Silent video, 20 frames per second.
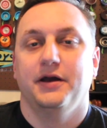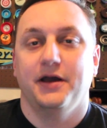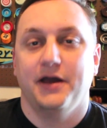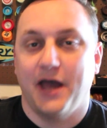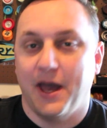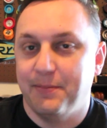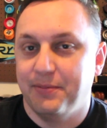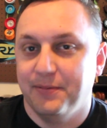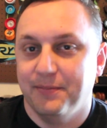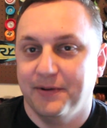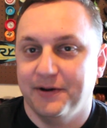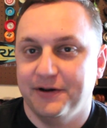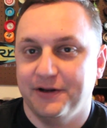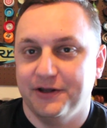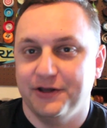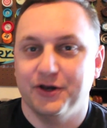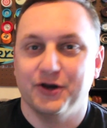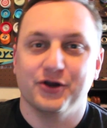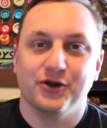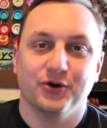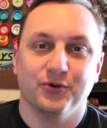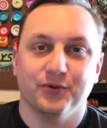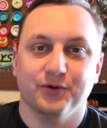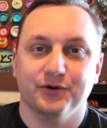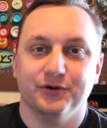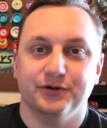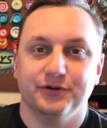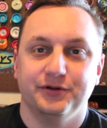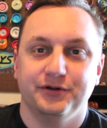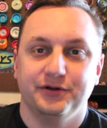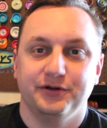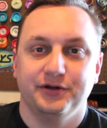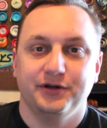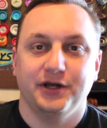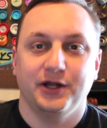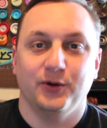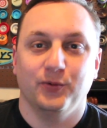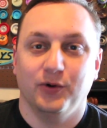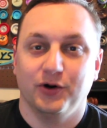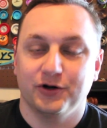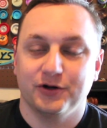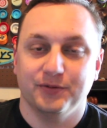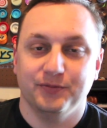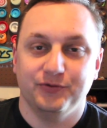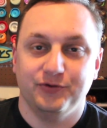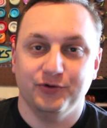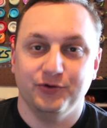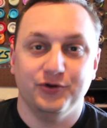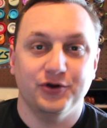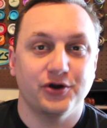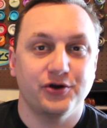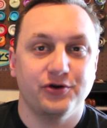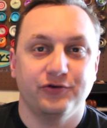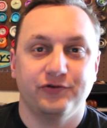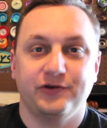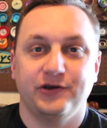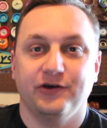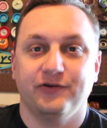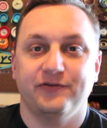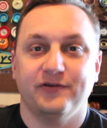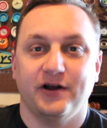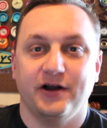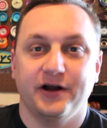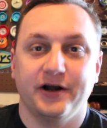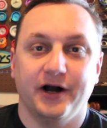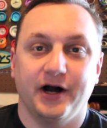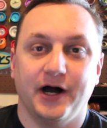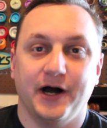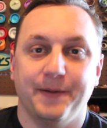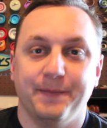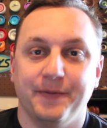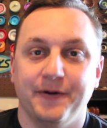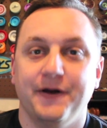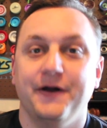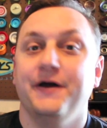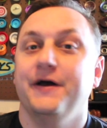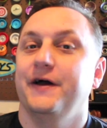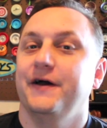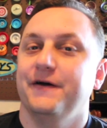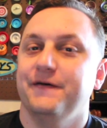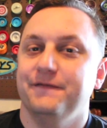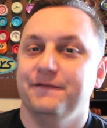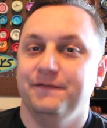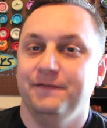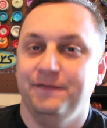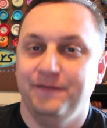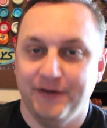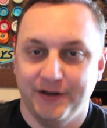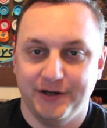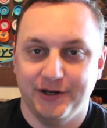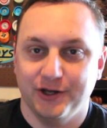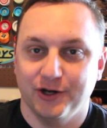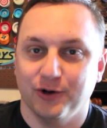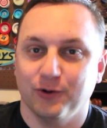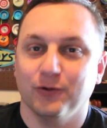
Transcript: Happy Monday, YoYo World, and welcome to YoYoSkills.com video